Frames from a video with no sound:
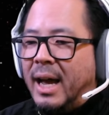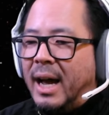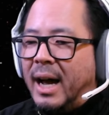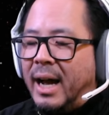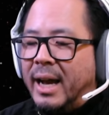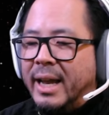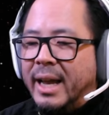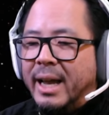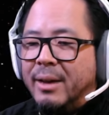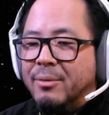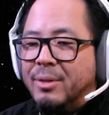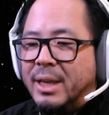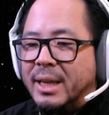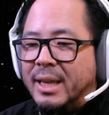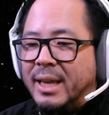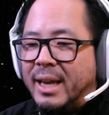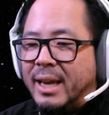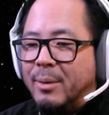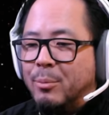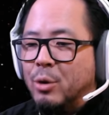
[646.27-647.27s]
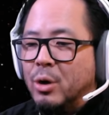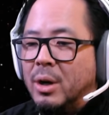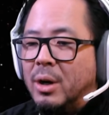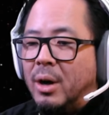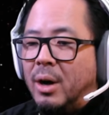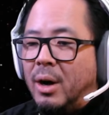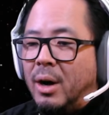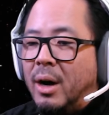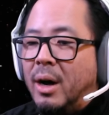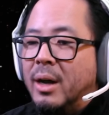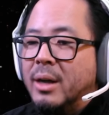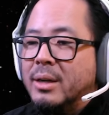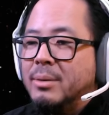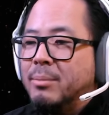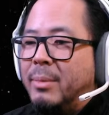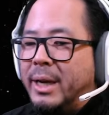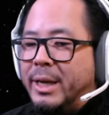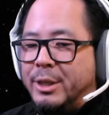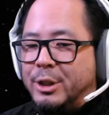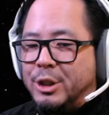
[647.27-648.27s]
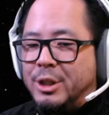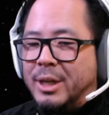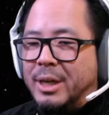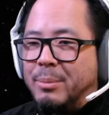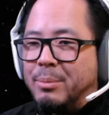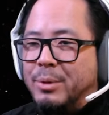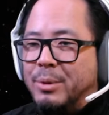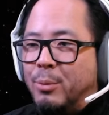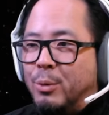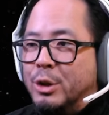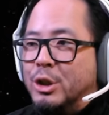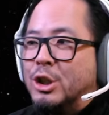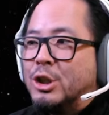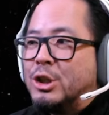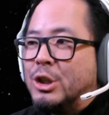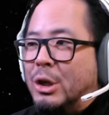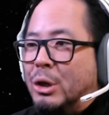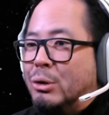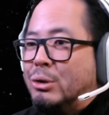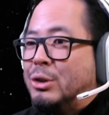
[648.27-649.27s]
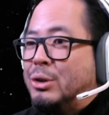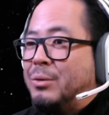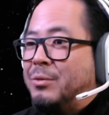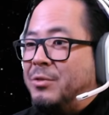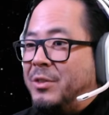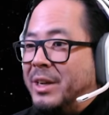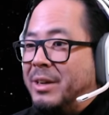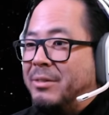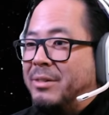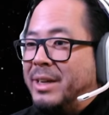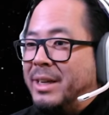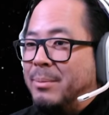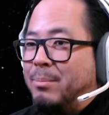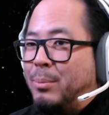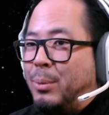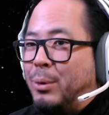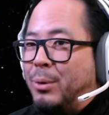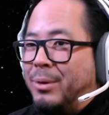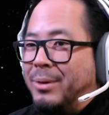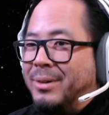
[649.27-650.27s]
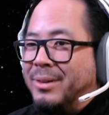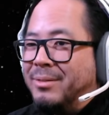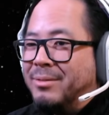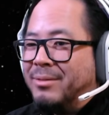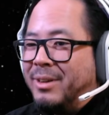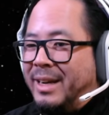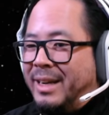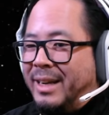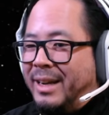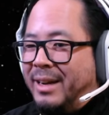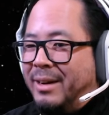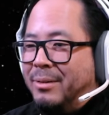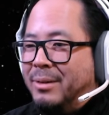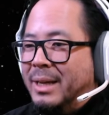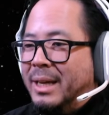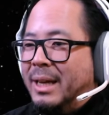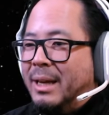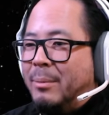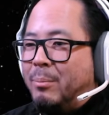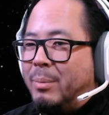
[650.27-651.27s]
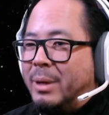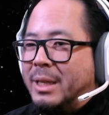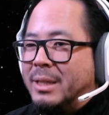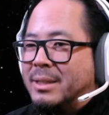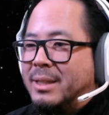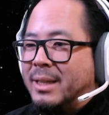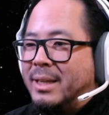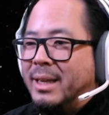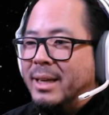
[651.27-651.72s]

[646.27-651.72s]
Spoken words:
I have the camera on my ship, which is also very important right now because